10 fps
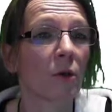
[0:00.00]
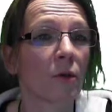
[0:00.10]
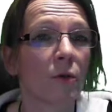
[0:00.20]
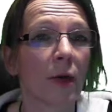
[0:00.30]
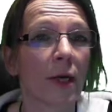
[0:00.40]

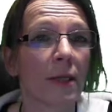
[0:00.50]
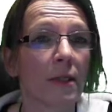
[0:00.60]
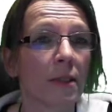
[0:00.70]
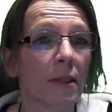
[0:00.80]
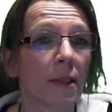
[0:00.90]
also
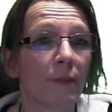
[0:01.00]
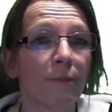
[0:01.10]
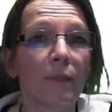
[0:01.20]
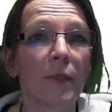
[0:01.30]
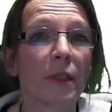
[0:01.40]
has
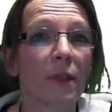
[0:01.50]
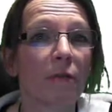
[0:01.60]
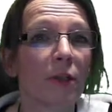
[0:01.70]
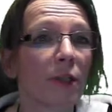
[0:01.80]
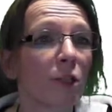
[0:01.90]
a
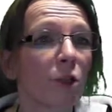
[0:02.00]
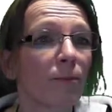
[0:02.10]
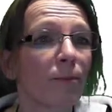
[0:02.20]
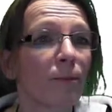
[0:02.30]
definition.